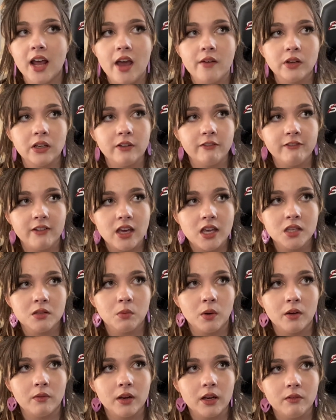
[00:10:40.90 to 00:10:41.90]
having a phase
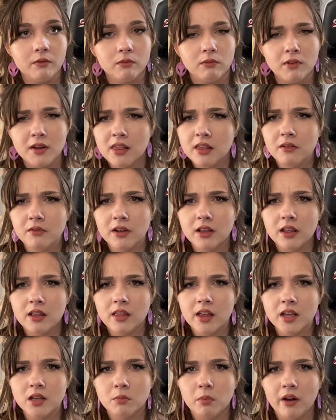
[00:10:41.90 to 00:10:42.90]
where we really, really
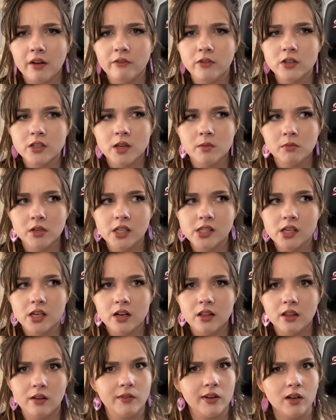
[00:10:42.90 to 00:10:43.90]
liked bread for some reason
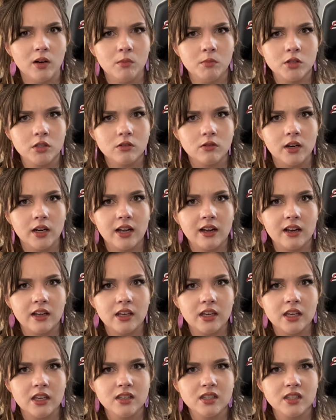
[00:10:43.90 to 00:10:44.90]
and then we almost ran out of
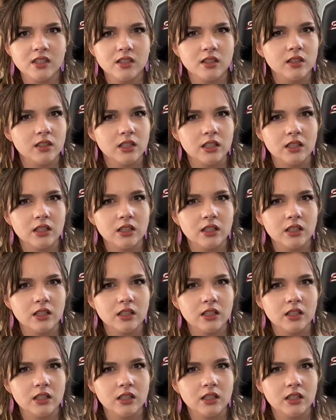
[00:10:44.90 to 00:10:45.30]
yeast.